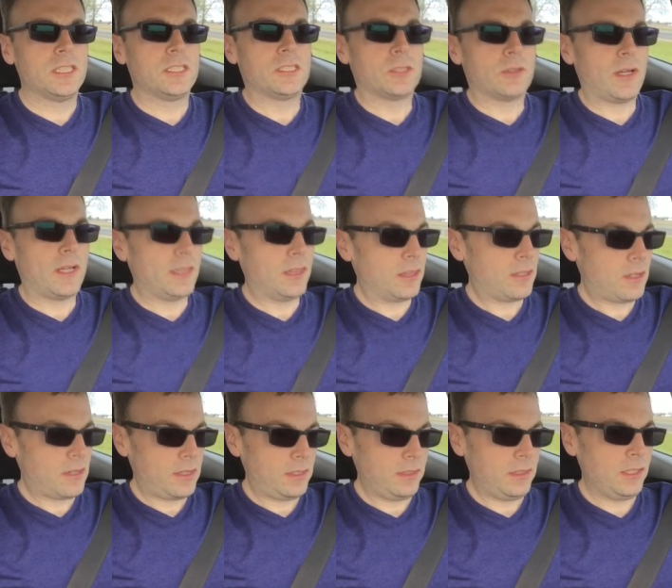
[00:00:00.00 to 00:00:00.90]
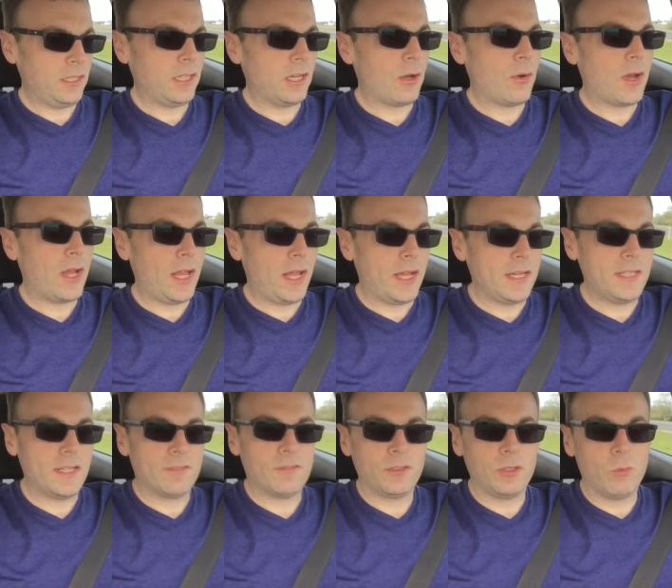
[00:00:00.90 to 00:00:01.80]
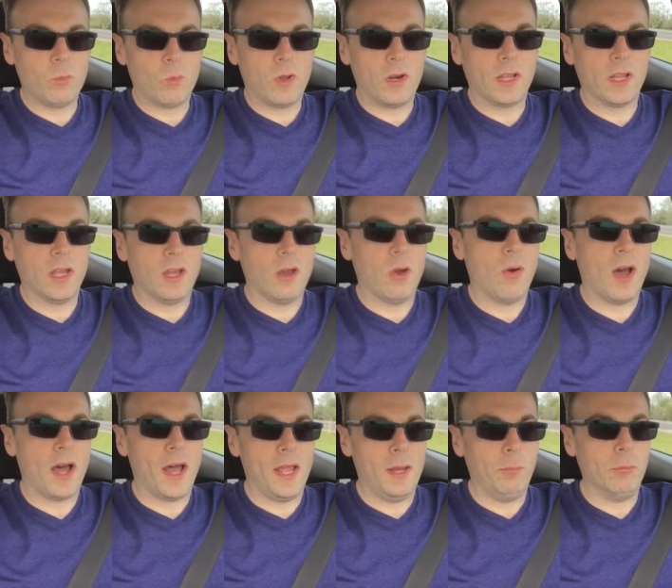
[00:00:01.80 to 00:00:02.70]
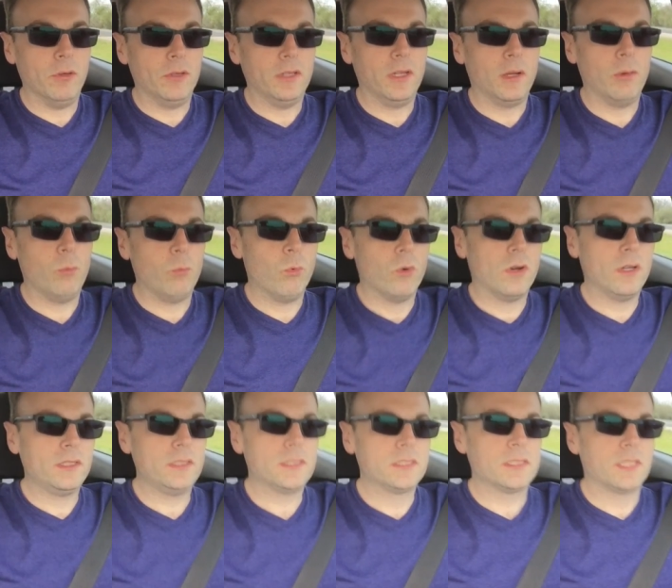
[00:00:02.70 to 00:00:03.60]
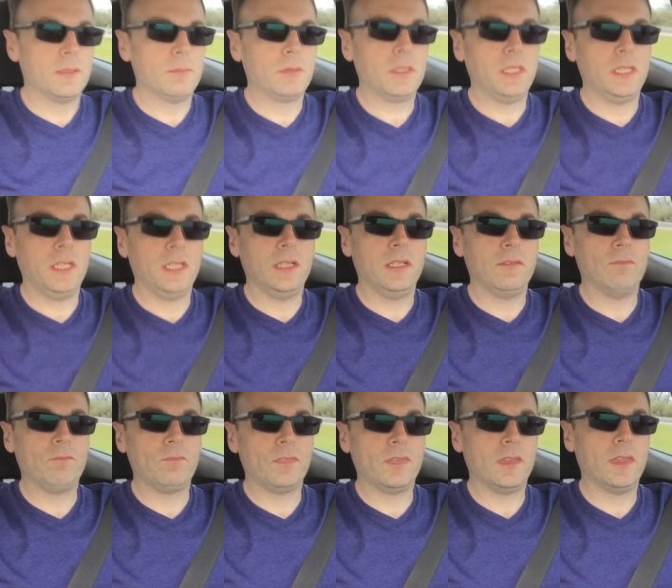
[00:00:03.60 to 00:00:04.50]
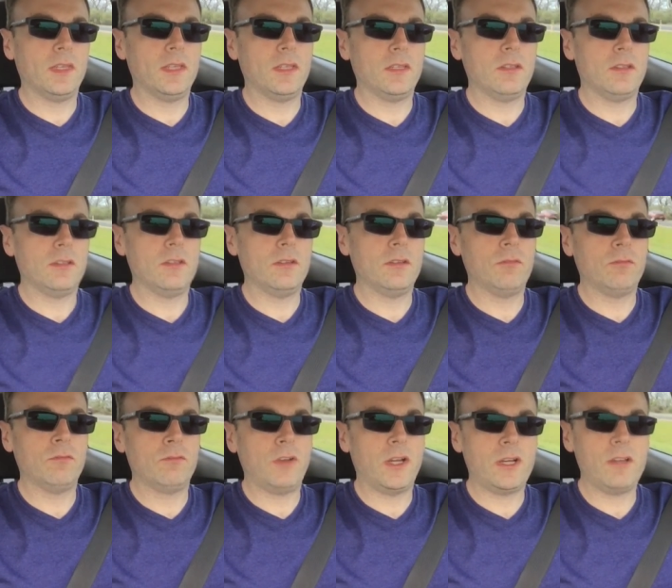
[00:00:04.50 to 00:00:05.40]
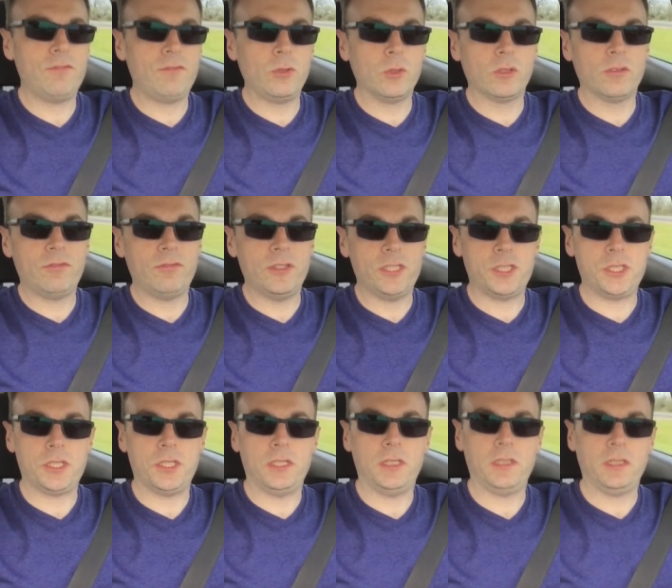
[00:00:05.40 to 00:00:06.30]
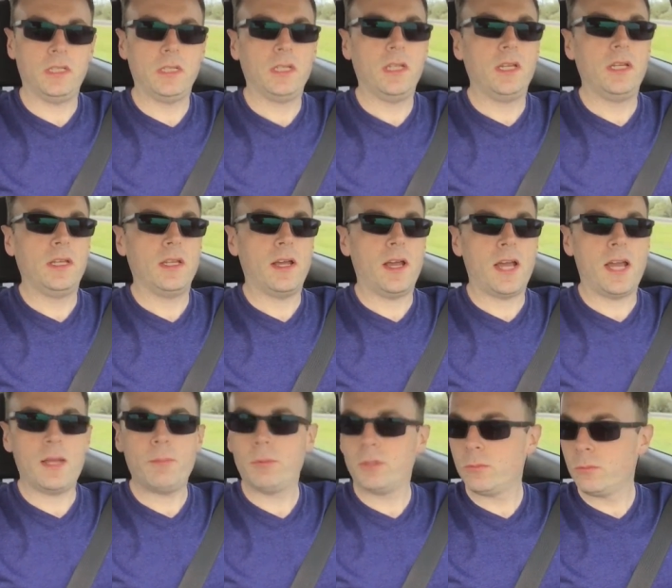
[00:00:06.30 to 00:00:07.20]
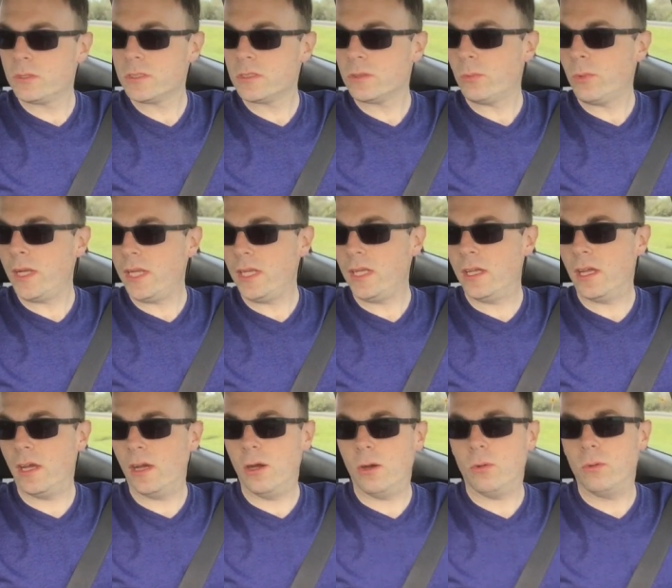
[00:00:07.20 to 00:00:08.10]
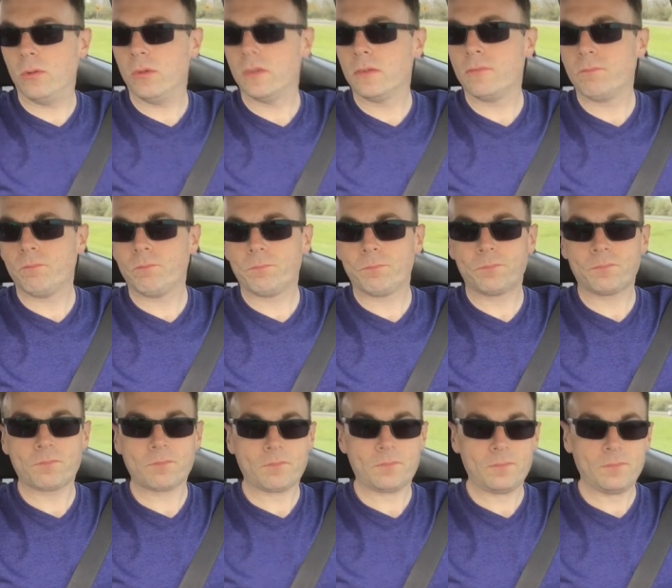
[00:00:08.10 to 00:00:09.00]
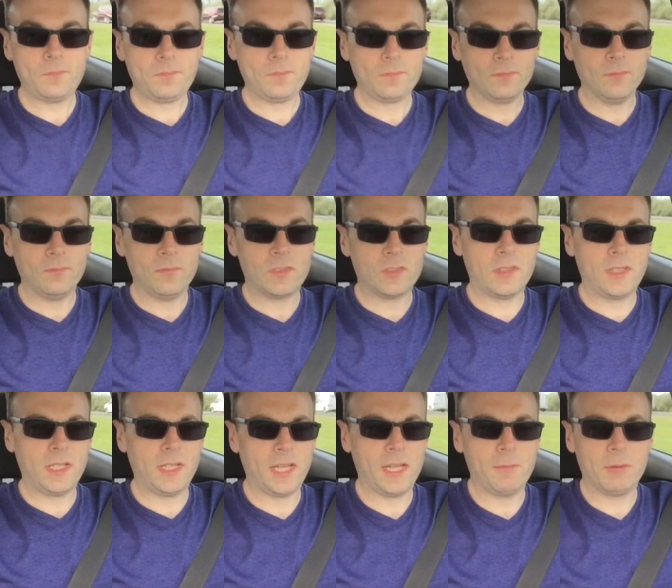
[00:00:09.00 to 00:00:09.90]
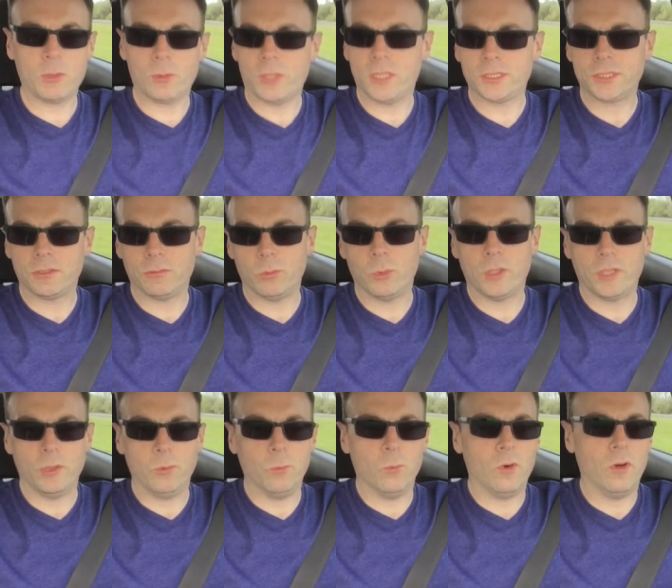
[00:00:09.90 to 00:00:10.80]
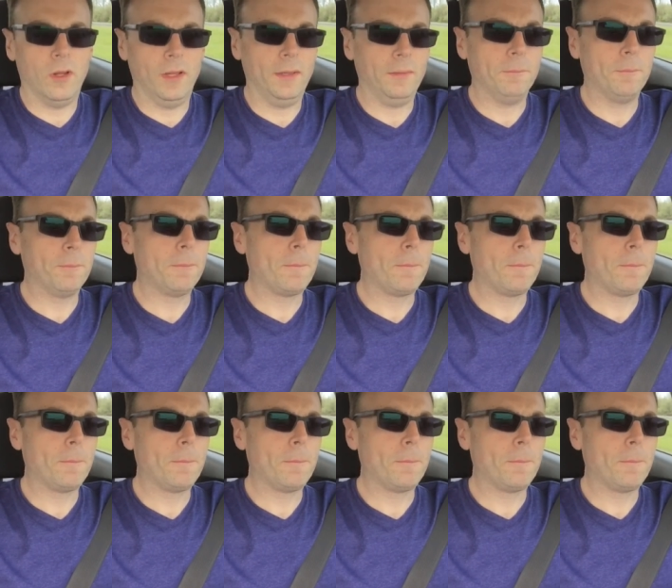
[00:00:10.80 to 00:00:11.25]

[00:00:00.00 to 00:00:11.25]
So I thought, I definitely want to go hybrid. I want something very fuel efficient. Hybrid was the way to go. So then came the question of, what do you want?